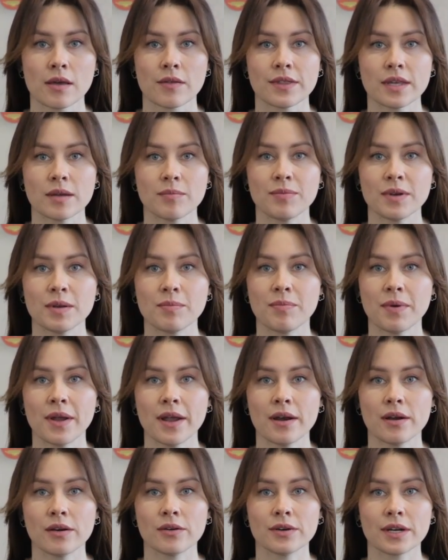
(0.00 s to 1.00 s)
They
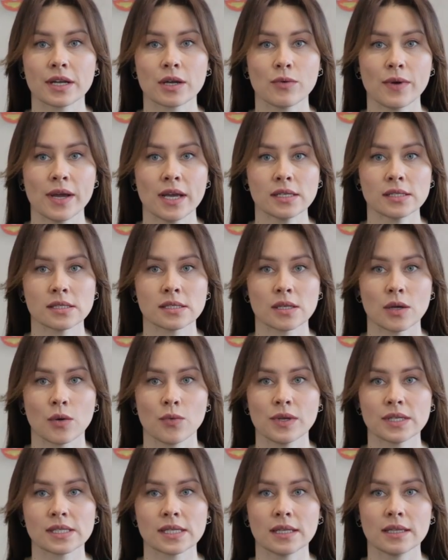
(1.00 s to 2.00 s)
prepare a request
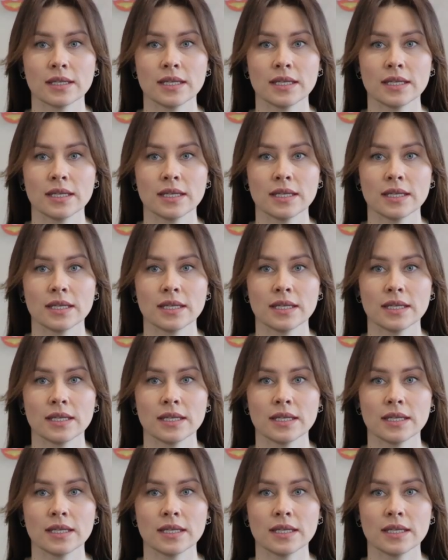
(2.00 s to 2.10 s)
with a